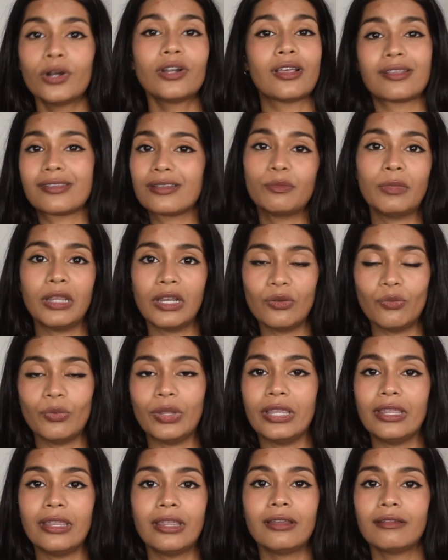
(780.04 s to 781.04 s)
doesn't mean
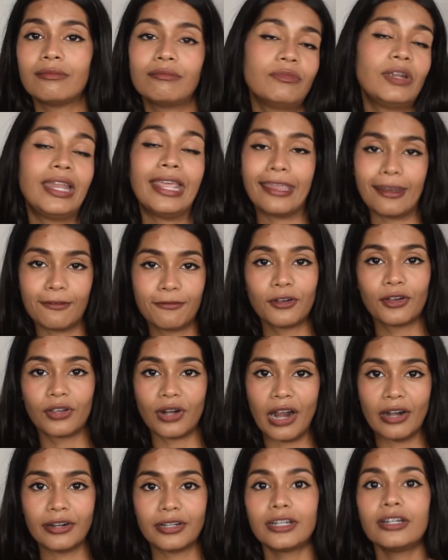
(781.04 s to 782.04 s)
we take it for
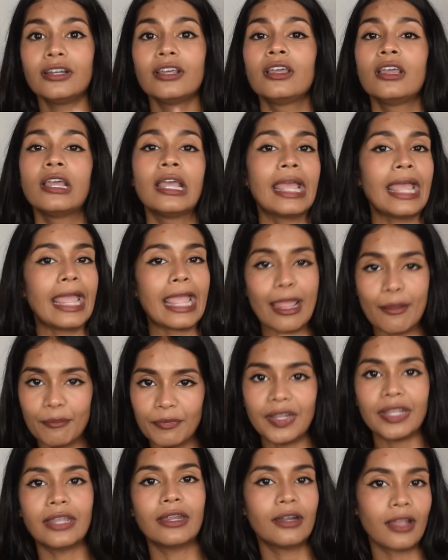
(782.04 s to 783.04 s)
granted.
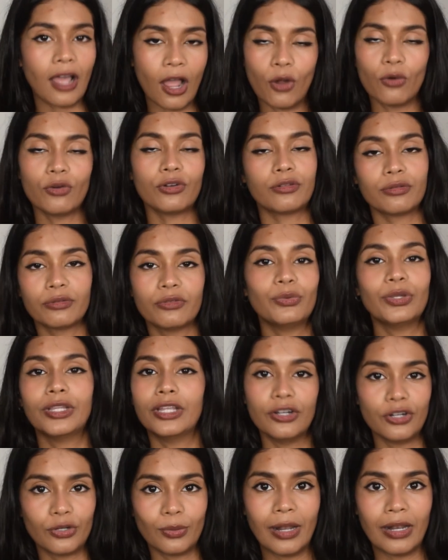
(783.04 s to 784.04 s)
Empty it out
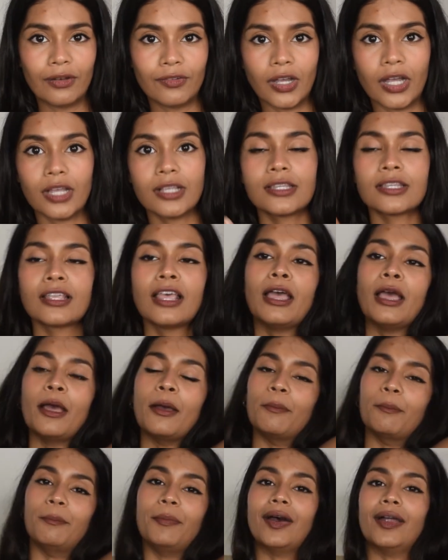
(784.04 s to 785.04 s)
within 12 hours.
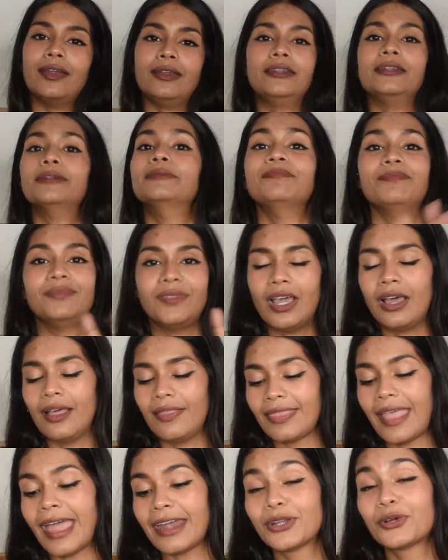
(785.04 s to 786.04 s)
But yeah,
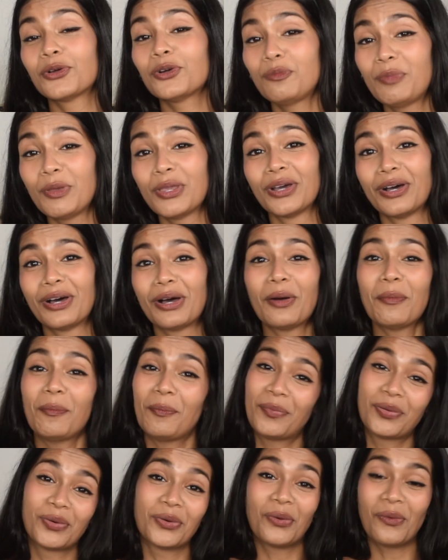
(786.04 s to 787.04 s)
that could be a
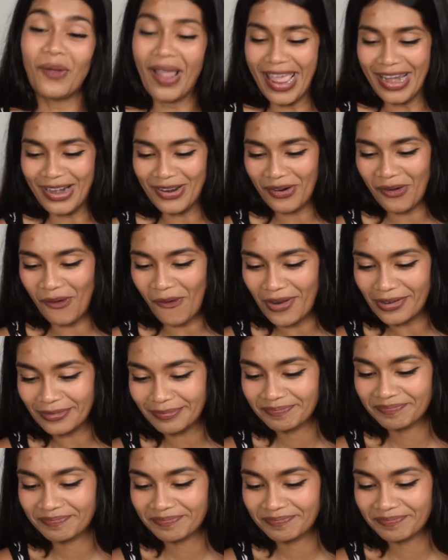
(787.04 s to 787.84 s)
pro and a con.